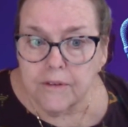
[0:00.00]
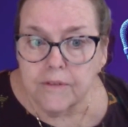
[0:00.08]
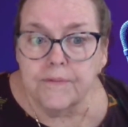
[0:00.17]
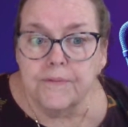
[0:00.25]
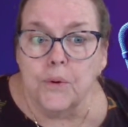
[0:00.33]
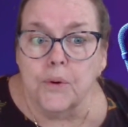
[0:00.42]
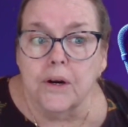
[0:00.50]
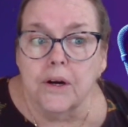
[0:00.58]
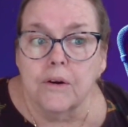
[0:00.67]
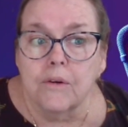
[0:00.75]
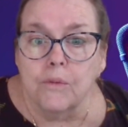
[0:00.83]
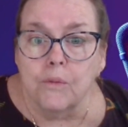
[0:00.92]

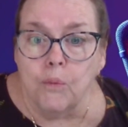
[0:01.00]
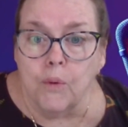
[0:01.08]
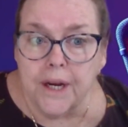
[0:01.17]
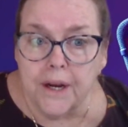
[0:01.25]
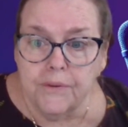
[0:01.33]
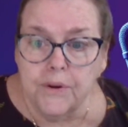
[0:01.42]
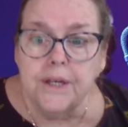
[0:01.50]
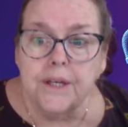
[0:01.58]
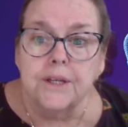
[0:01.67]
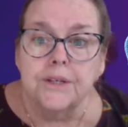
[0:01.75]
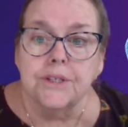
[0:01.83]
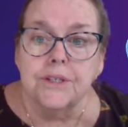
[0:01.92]
for whatever it
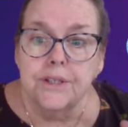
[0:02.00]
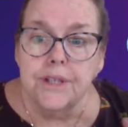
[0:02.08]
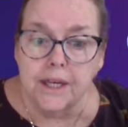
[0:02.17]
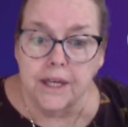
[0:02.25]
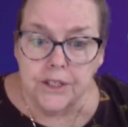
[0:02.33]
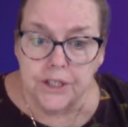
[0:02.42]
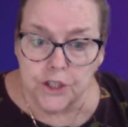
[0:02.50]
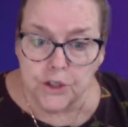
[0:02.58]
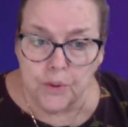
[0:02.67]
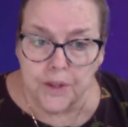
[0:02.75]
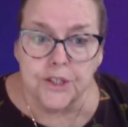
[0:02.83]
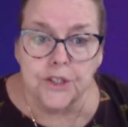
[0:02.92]
is that a teacher
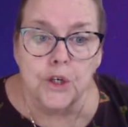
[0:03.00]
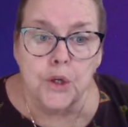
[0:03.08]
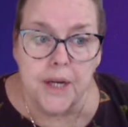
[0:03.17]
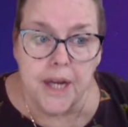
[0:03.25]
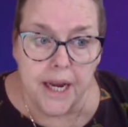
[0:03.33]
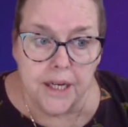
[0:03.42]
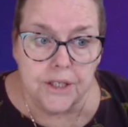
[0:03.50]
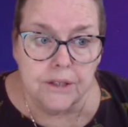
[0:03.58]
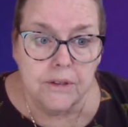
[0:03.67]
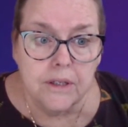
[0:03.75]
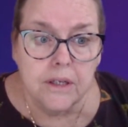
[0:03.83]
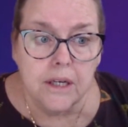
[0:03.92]
wants to create
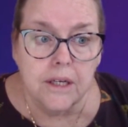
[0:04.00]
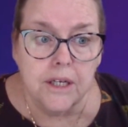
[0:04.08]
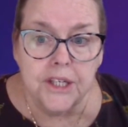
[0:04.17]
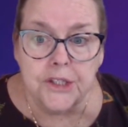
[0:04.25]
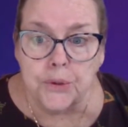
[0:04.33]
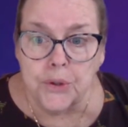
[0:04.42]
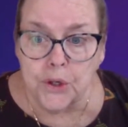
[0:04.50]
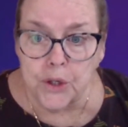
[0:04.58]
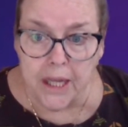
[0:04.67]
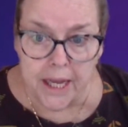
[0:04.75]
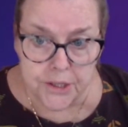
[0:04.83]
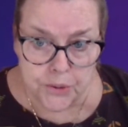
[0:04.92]
in his or her
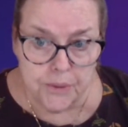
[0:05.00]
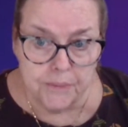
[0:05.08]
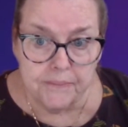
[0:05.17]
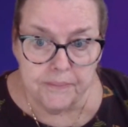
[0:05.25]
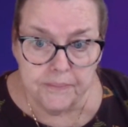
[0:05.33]
classroom.